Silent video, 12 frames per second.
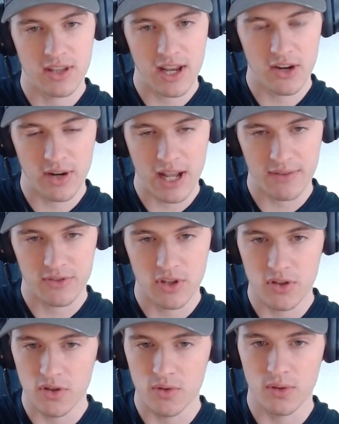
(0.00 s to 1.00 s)
they don't have to
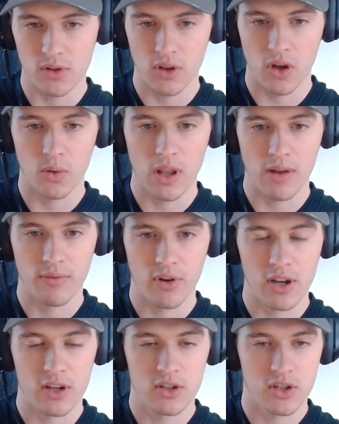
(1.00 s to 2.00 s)
do the low
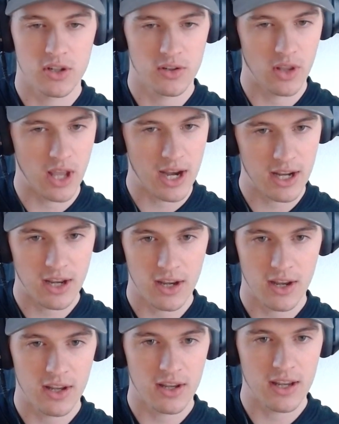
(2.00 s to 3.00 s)
leverage, like
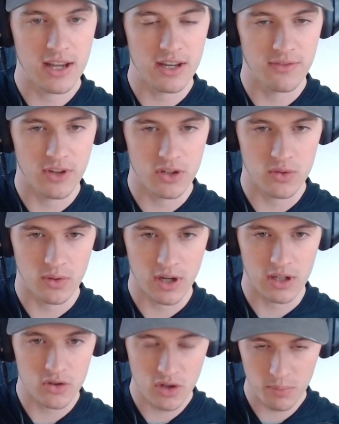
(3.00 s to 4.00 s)
individual
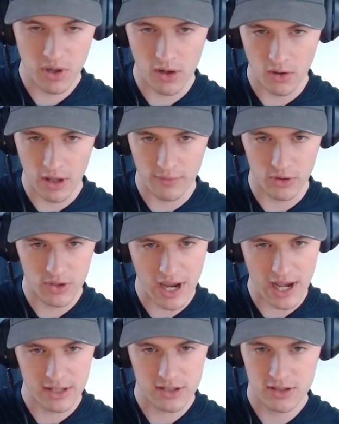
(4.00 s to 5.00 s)
contributor level
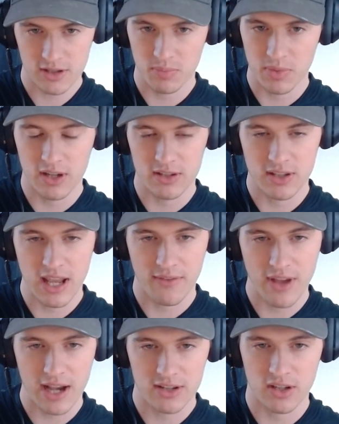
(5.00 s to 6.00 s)
tasks, because they
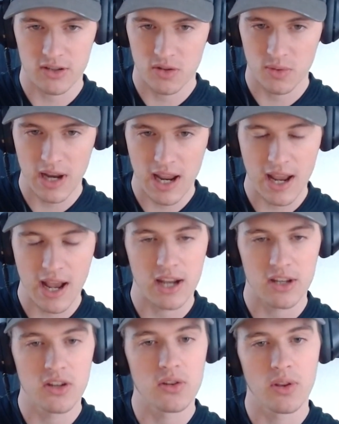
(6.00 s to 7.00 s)
have access to an
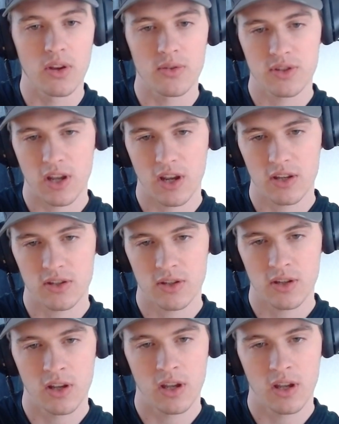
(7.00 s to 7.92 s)
AI to do those things.